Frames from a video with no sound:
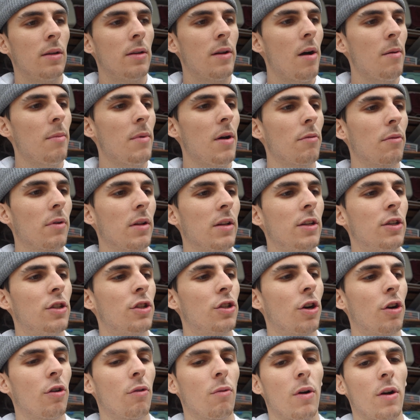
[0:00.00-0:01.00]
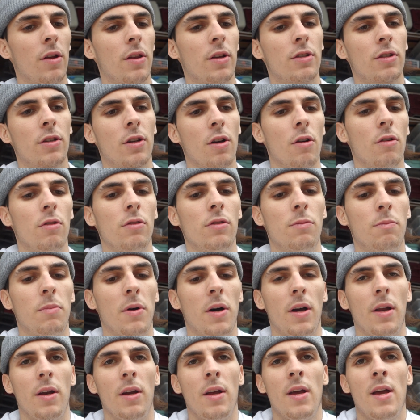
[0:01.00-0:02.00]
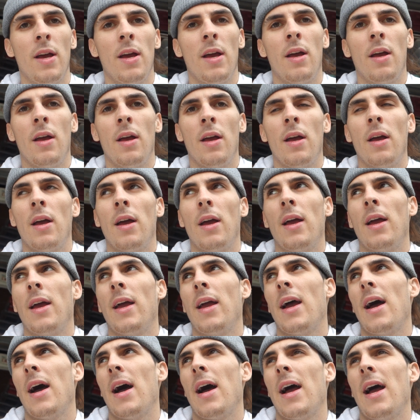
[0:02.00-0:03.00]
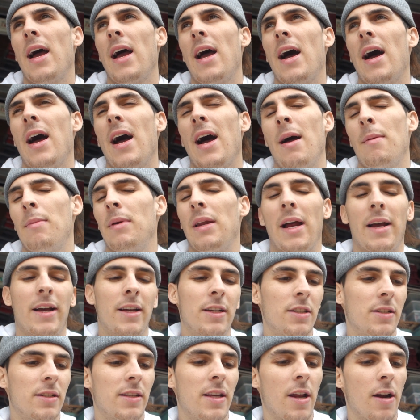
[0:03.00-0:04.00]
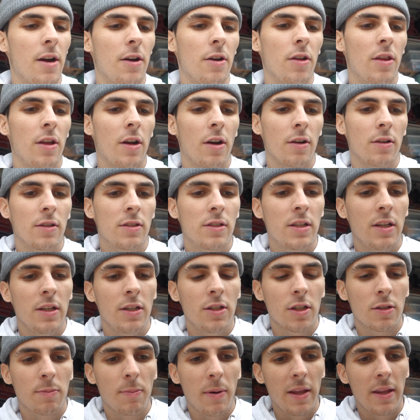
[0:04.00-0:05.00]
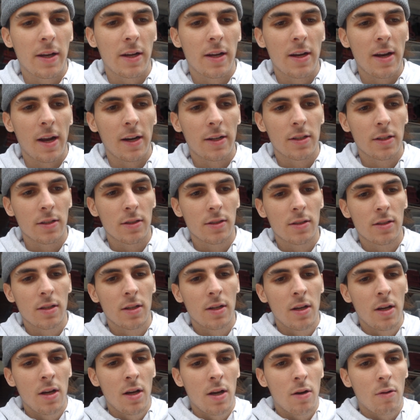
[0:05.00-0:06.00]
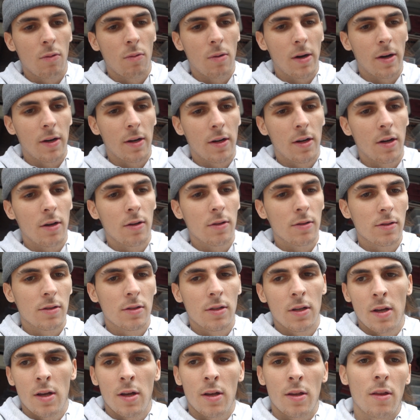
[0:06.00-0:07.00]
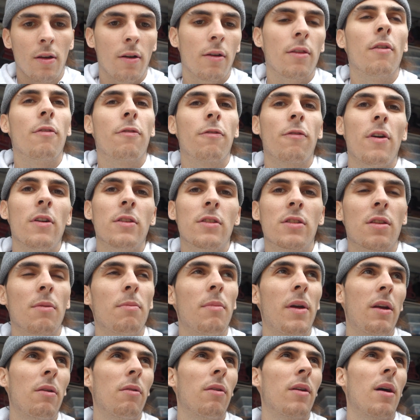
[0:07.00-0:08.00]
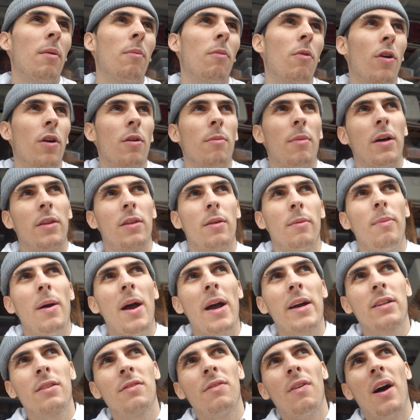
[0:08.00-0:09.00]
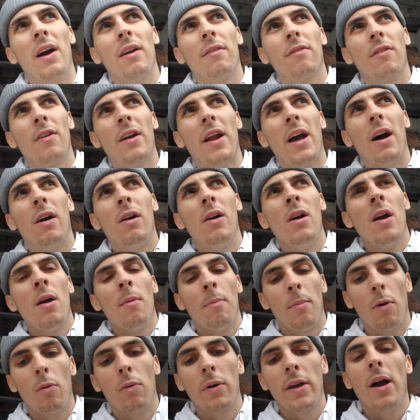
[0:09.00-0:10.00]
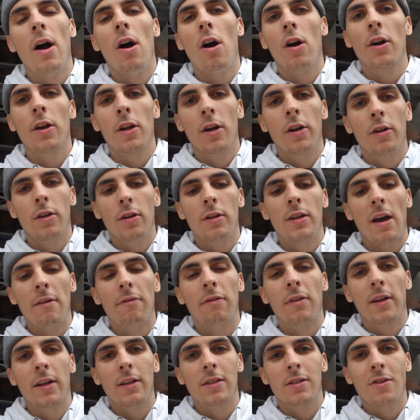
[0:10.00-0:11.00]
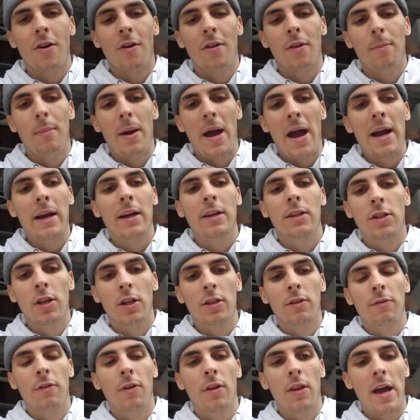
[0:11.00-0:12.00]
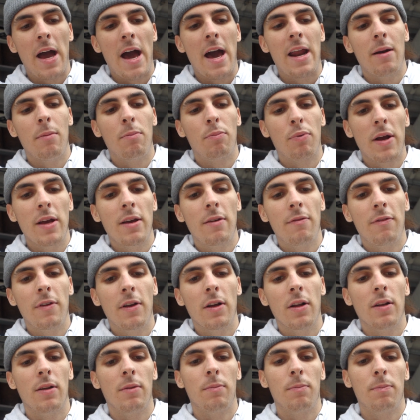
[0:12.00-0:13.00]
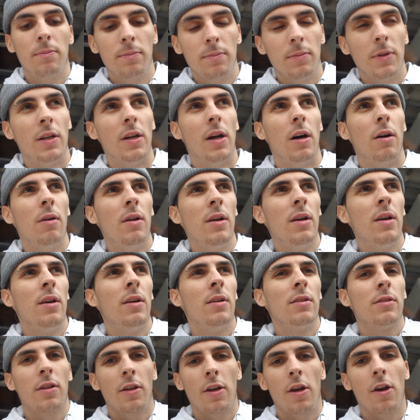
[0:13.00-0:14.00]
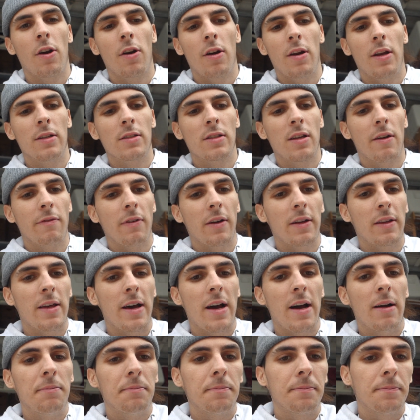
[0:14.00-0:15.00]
Now I'm not really sure where this goes, but I mean, I could just get under there and see just by the connections where it goes. The front's the main one I'm worried about. The back's fine for now. But we are going to definitely install the back just for the added brake feel and, you know, security and stuff like that.